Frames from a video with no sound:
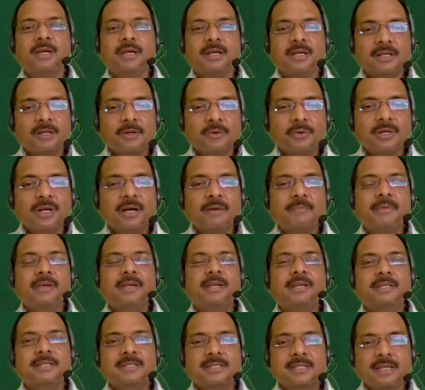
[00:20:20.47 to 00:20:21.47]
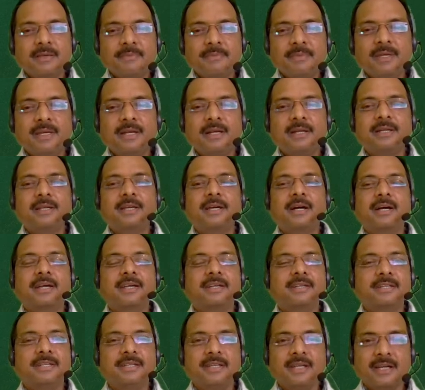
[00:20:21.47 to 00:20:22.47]
glutamate semialdehyde
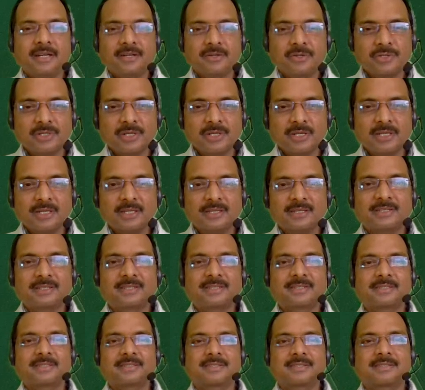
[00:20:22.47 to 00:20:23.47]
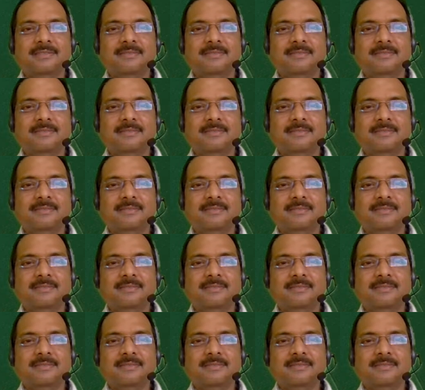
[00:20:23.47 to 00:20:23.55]
dehydrogenase.